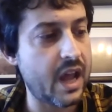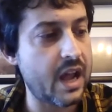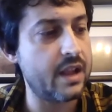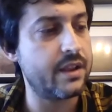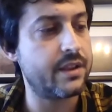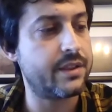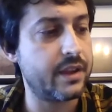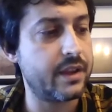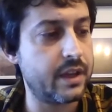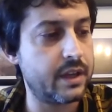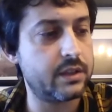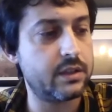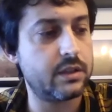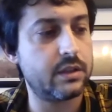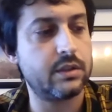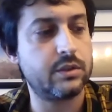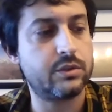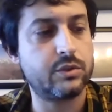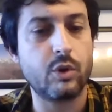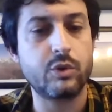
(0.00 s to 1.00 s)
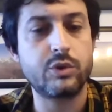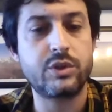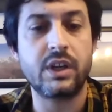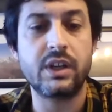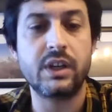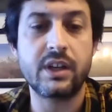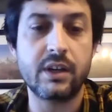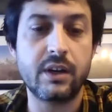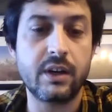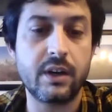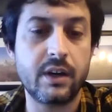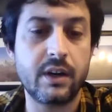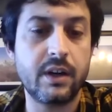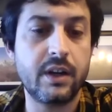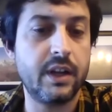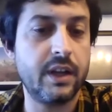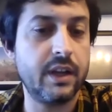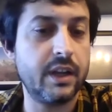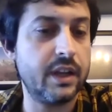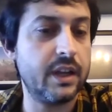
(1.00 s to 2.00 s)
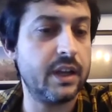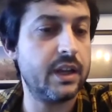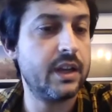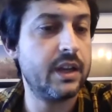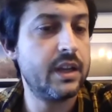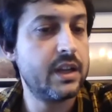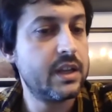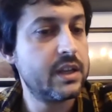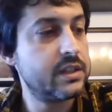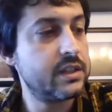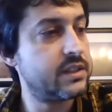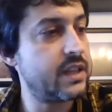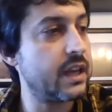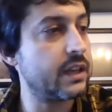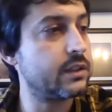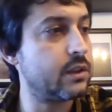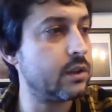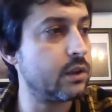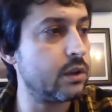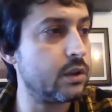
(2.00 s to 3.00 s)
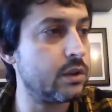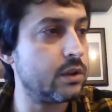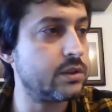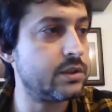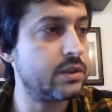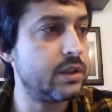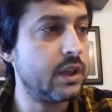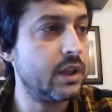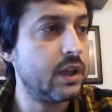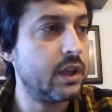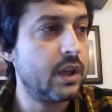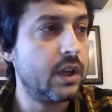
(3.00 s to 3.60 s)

health and social care sectors.